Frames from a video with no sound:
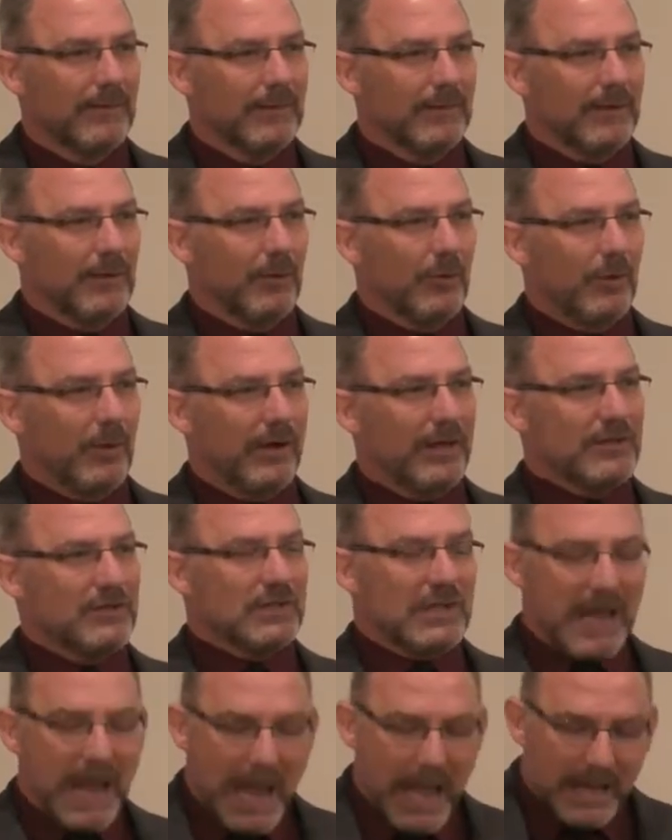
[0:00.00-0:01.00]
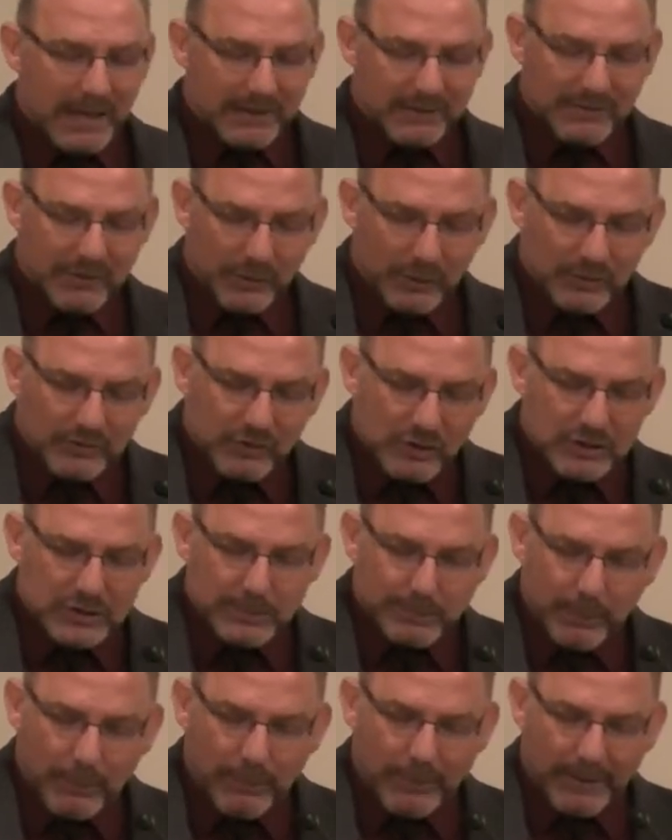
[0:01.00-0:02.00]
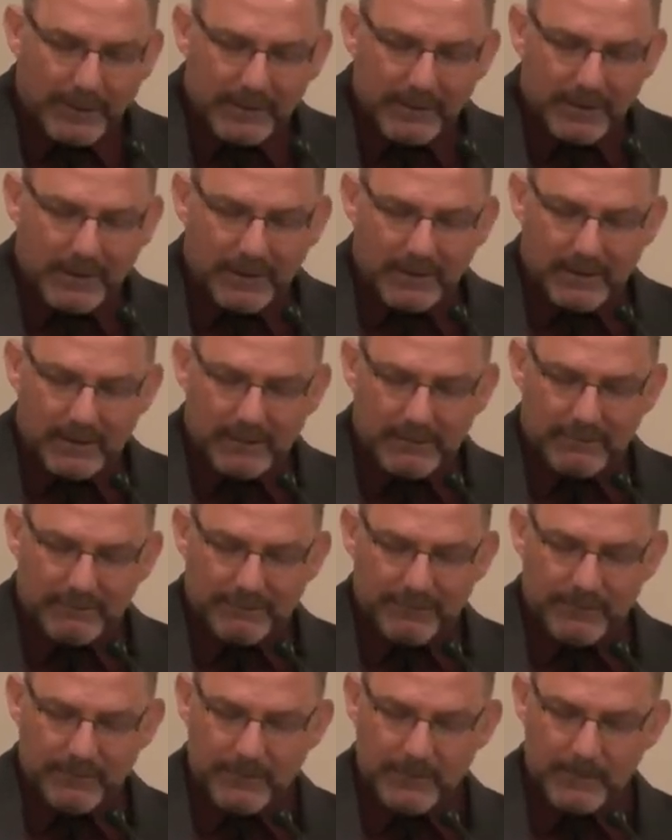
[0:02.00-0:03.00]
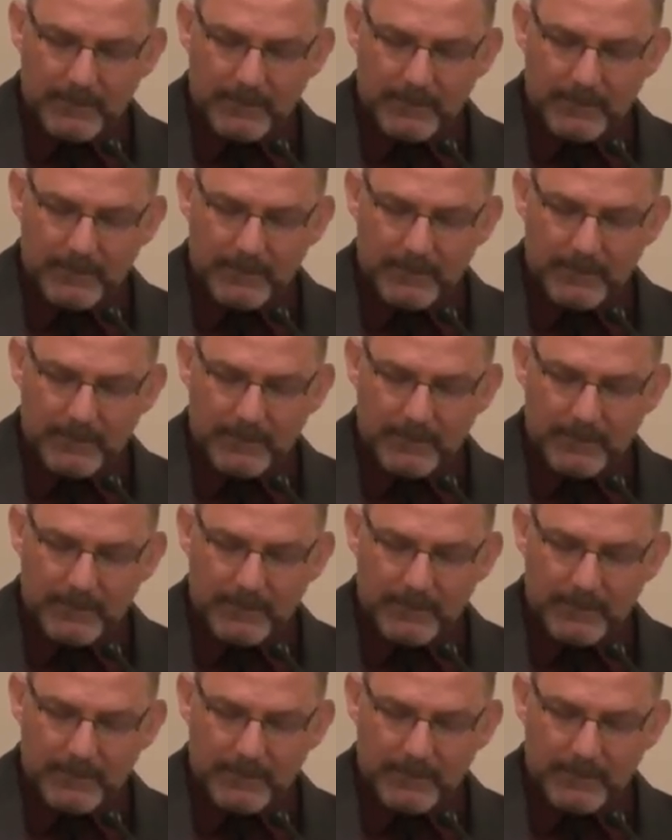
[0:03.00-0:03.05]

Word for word: You know, what is the attitude at this point of